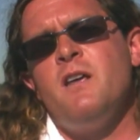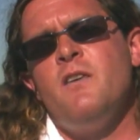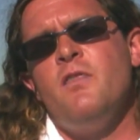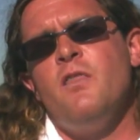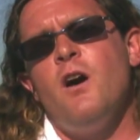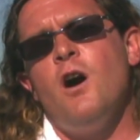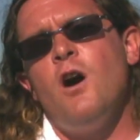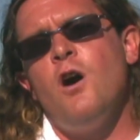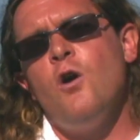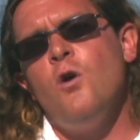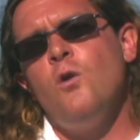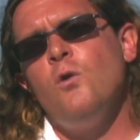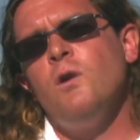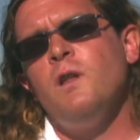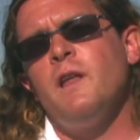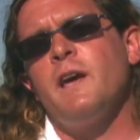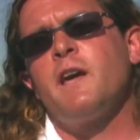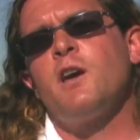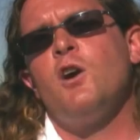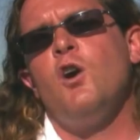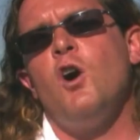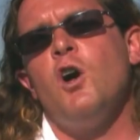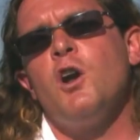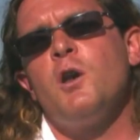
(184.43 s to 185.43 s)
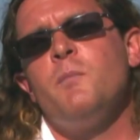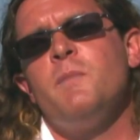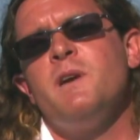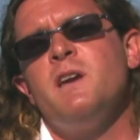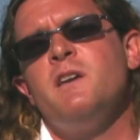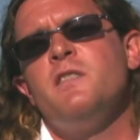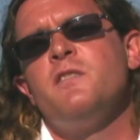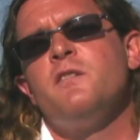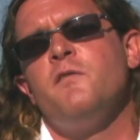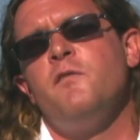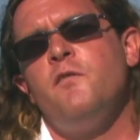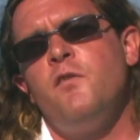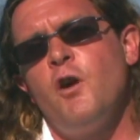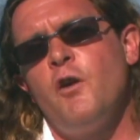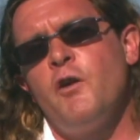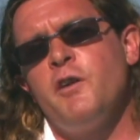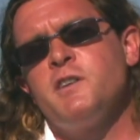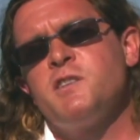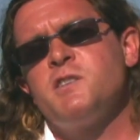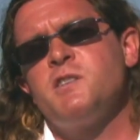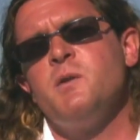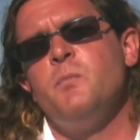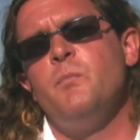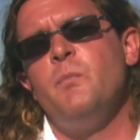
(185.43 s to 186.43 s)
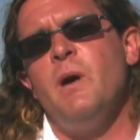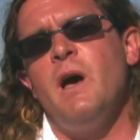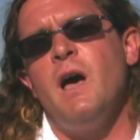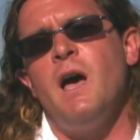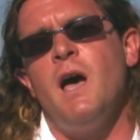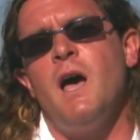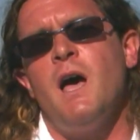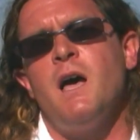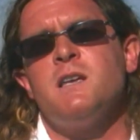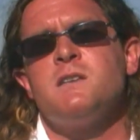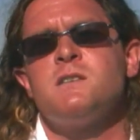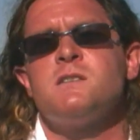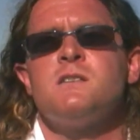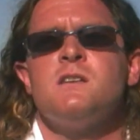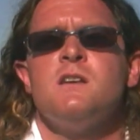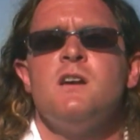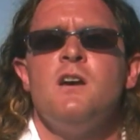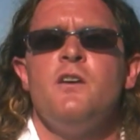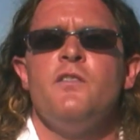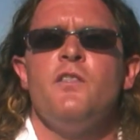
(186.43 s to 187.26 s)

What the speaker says: and the whole economy, the forest, the bears,